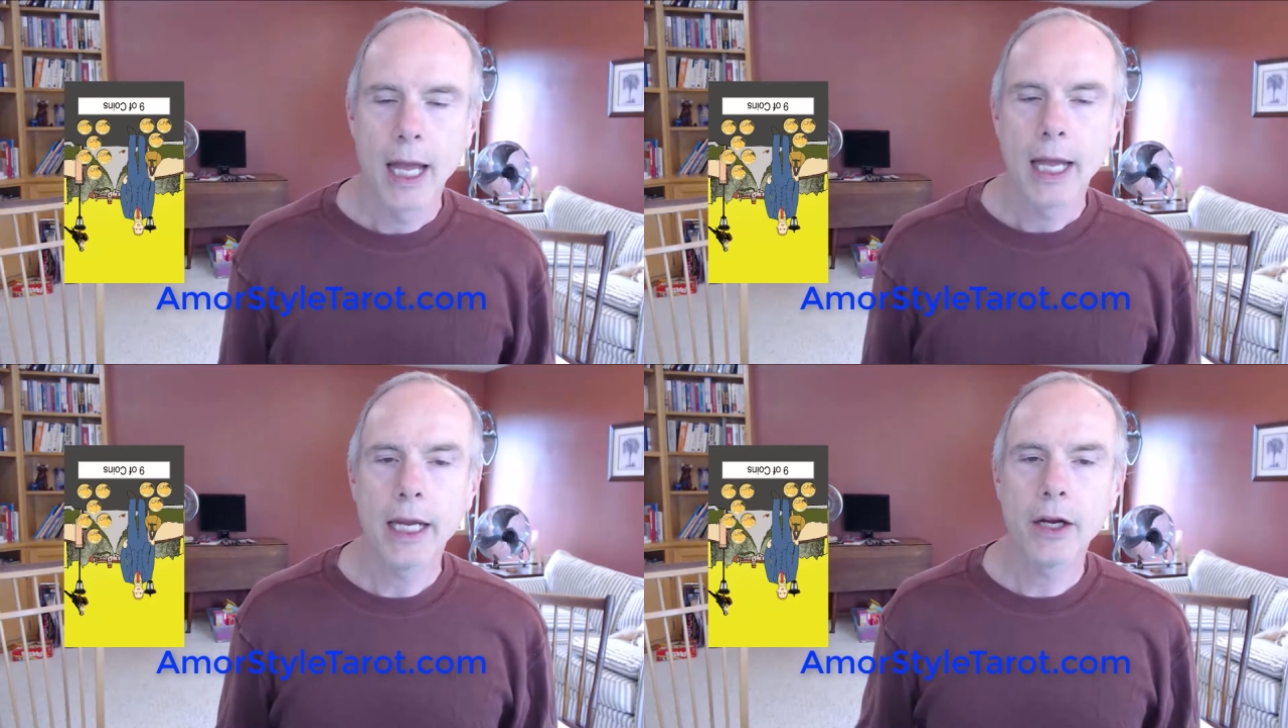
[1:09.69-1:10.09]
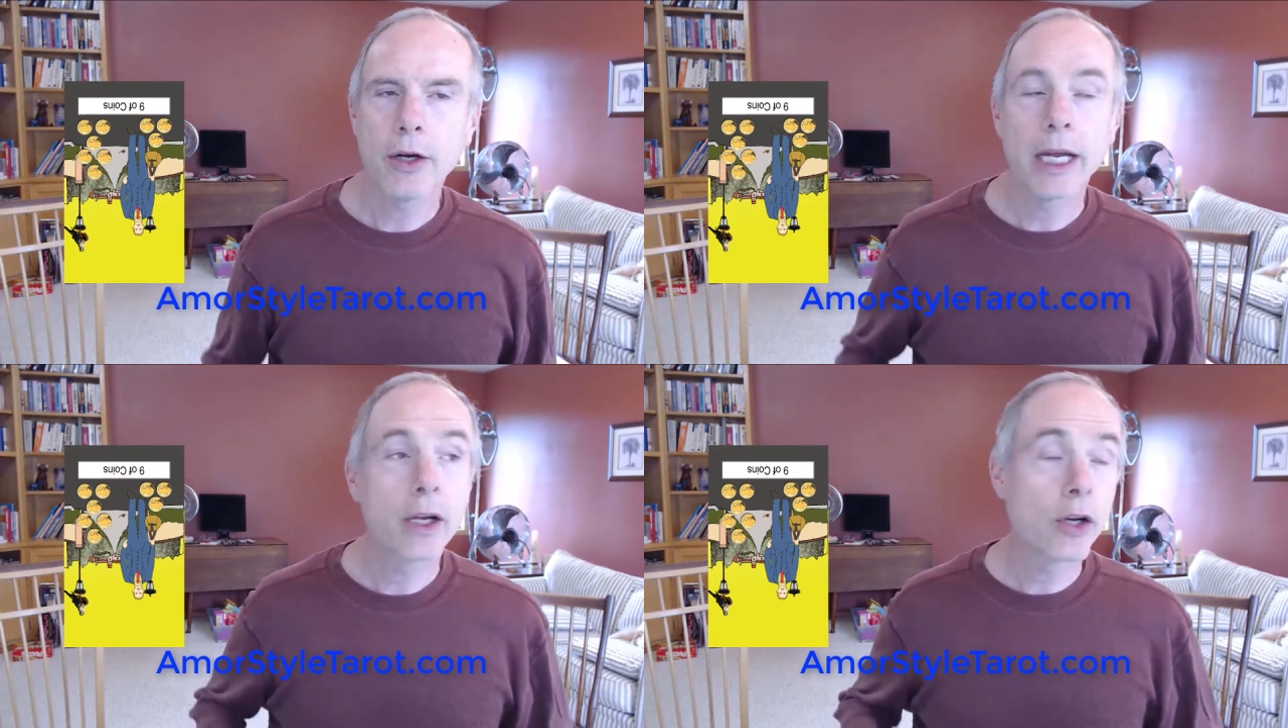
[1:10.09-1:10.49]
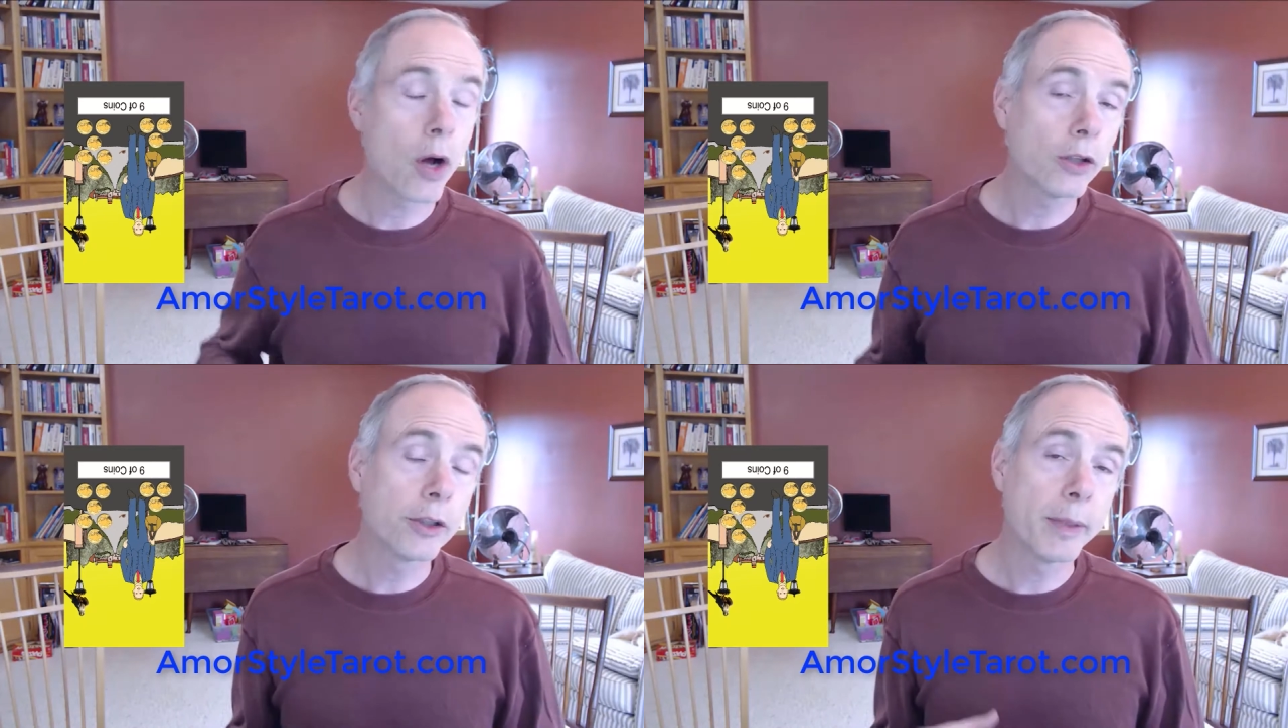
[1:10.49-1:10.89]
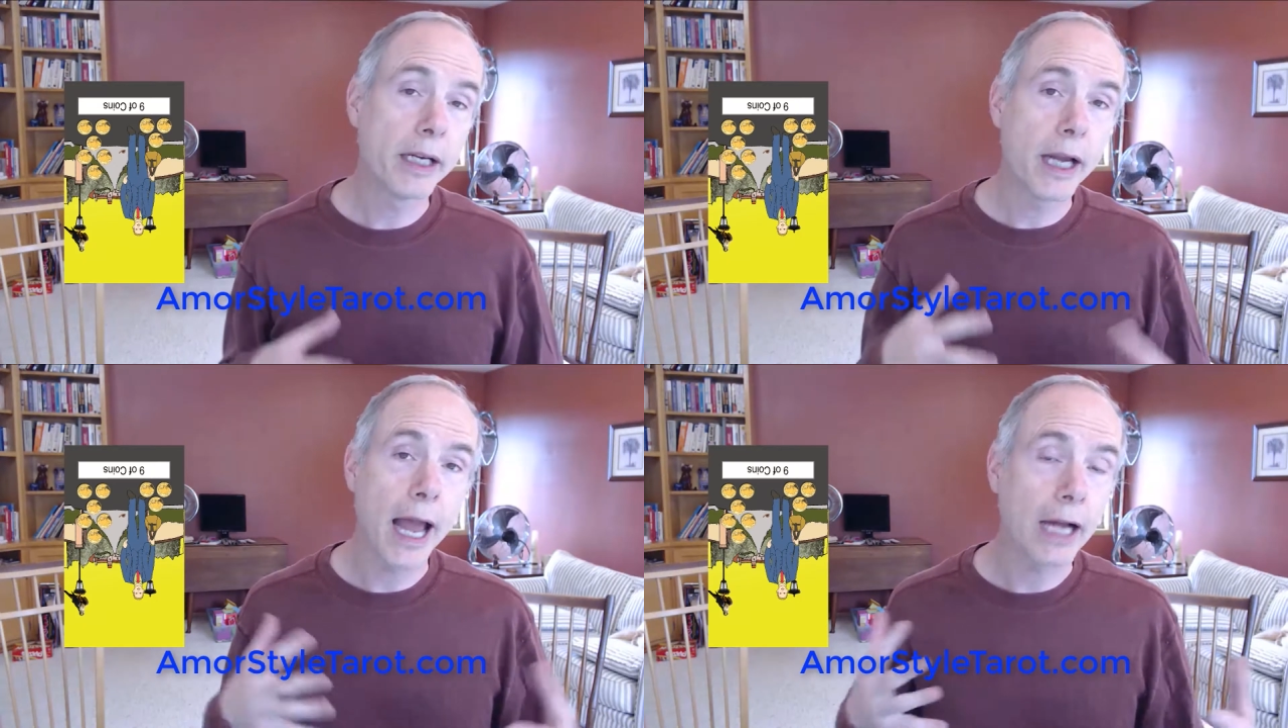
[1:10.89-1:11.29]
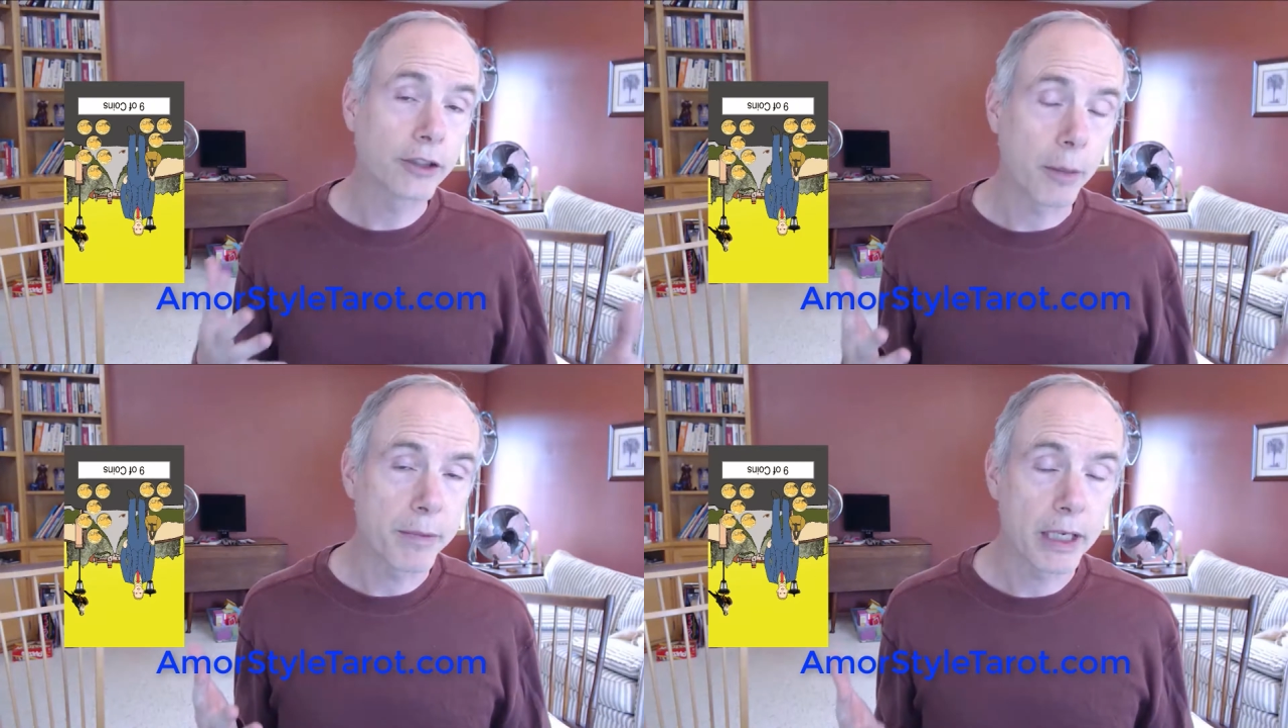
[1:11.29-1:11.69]
Here it could also be
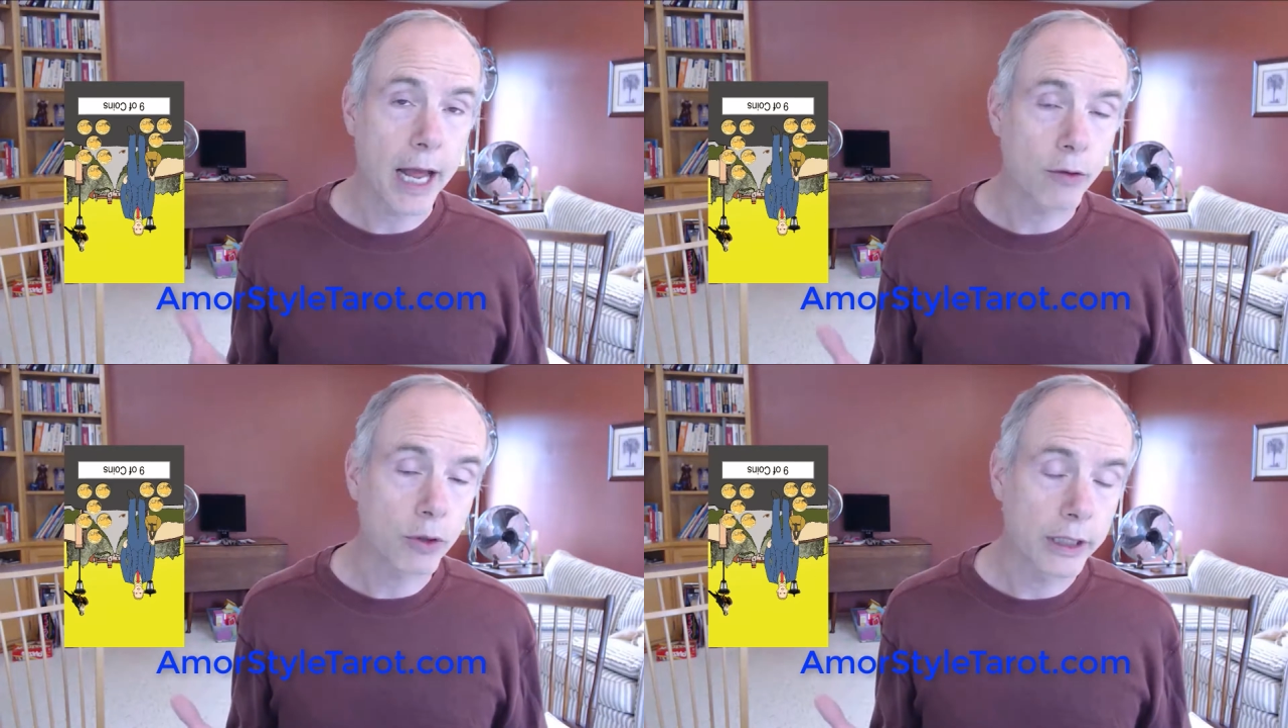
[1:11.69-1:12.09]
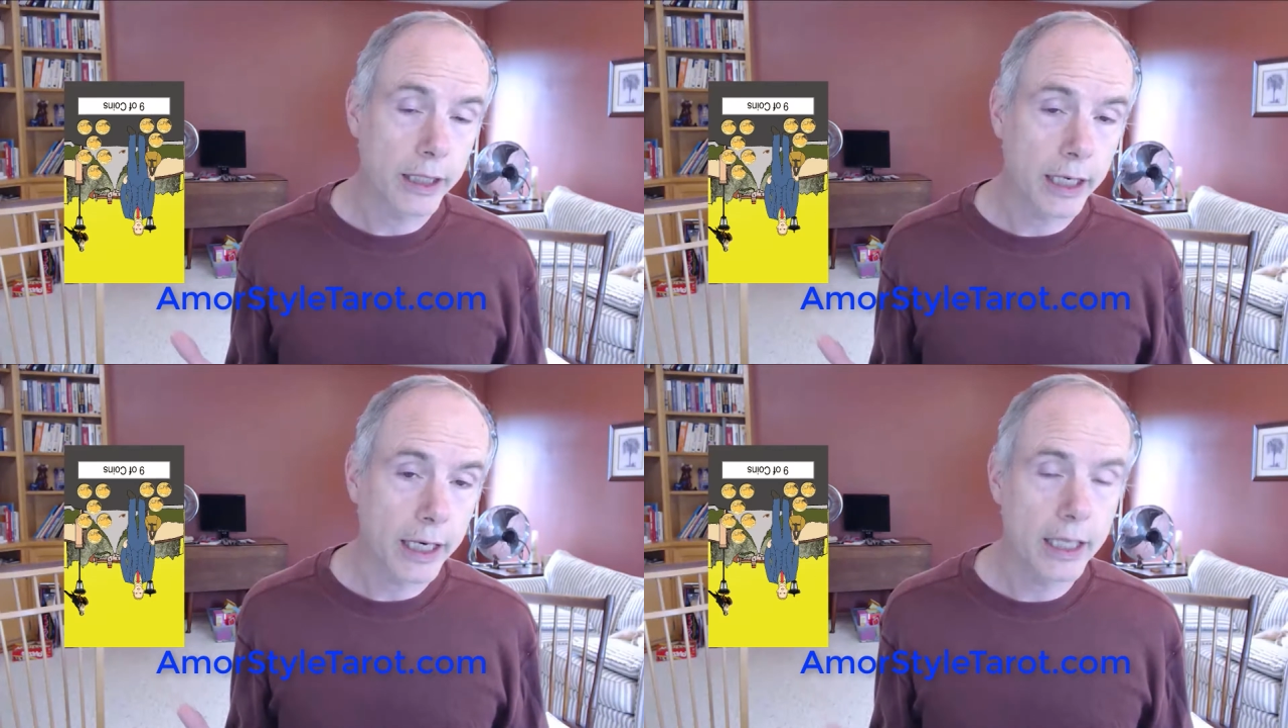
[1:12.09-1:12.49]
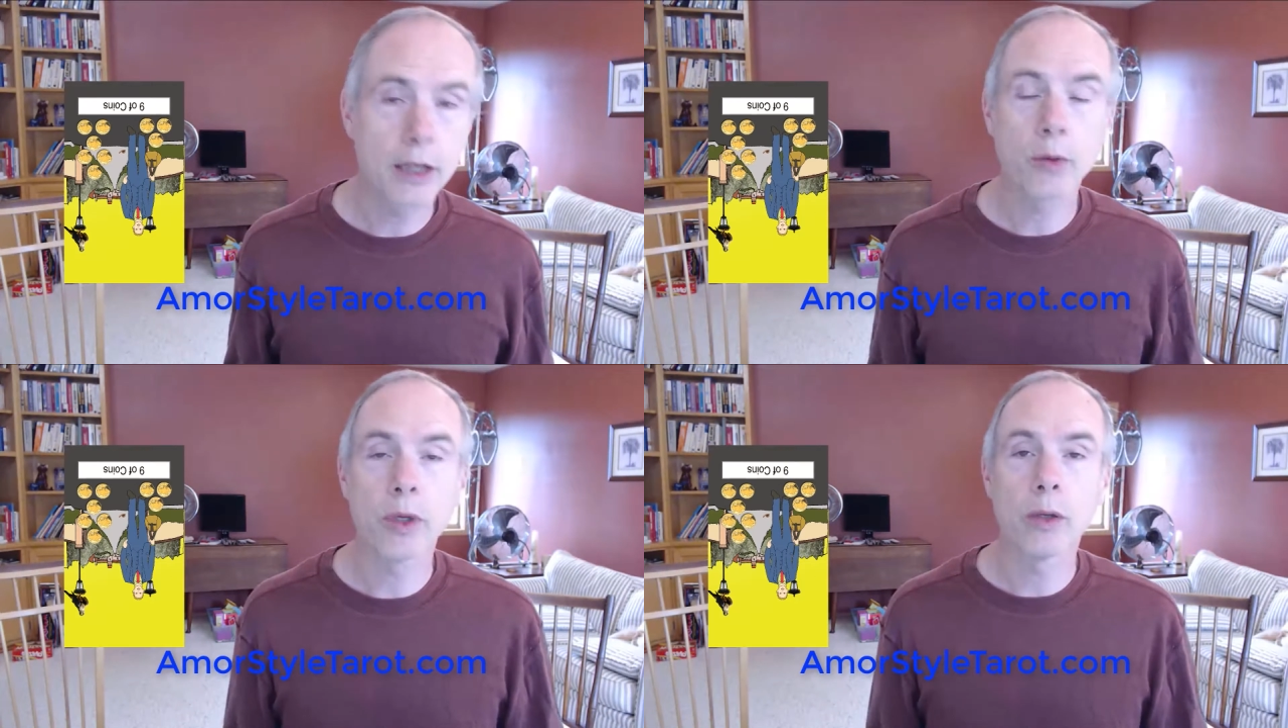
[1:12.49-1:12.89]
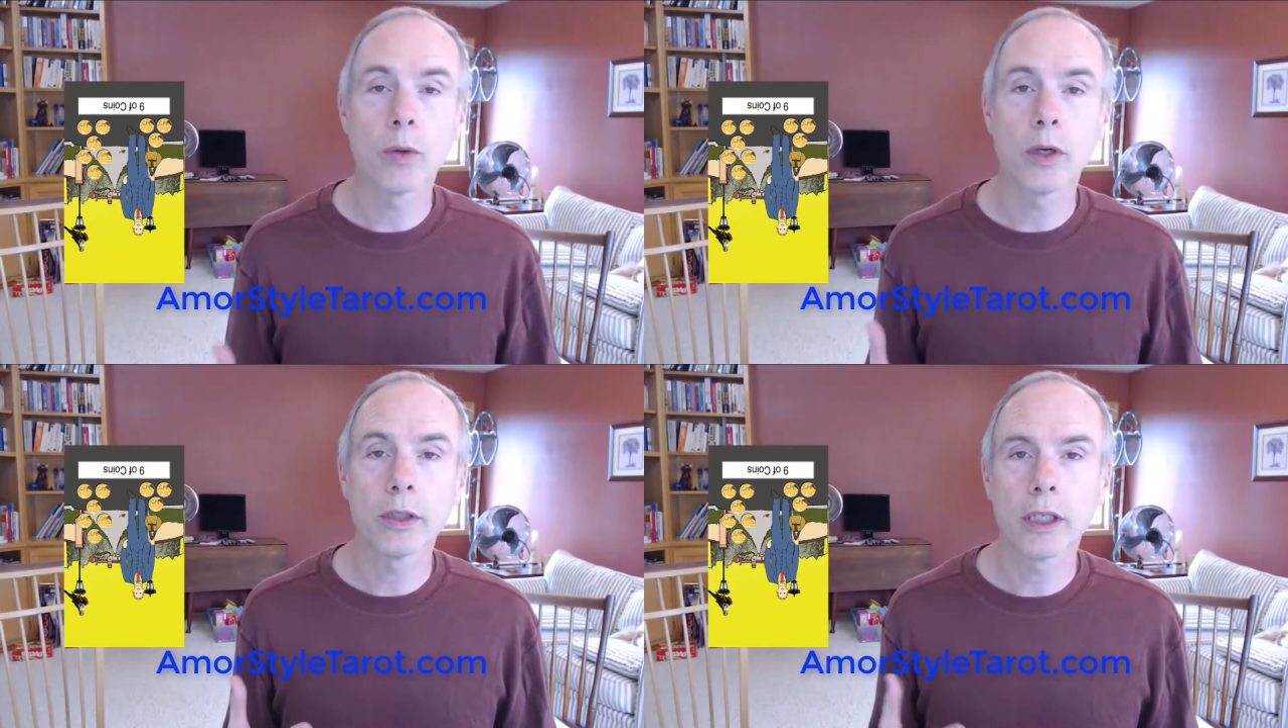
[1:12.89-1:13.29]
something actually in the real world.